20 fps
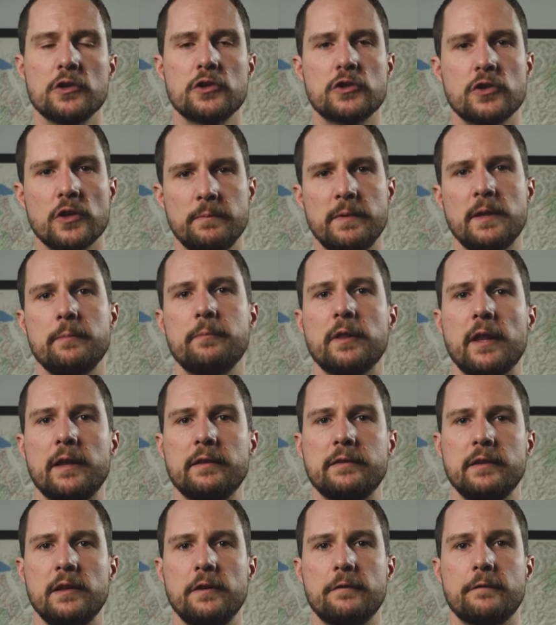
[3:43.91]
should be
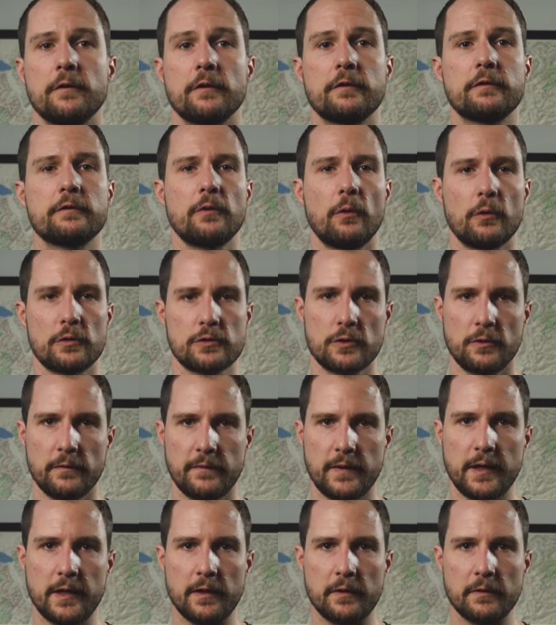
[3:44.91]
plenty for social
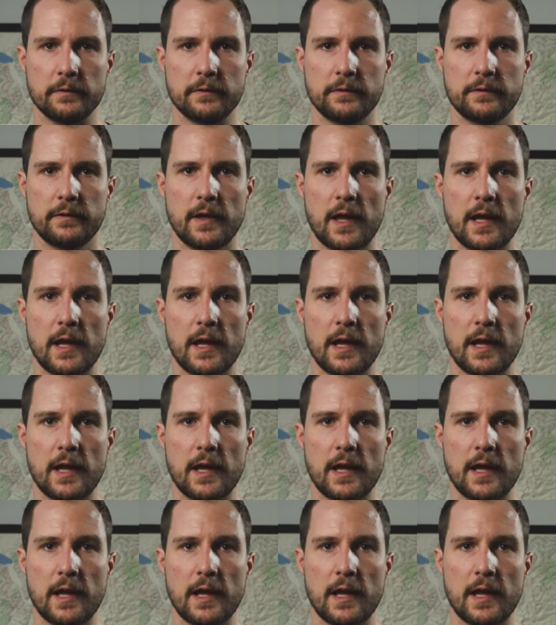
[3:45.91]
videos,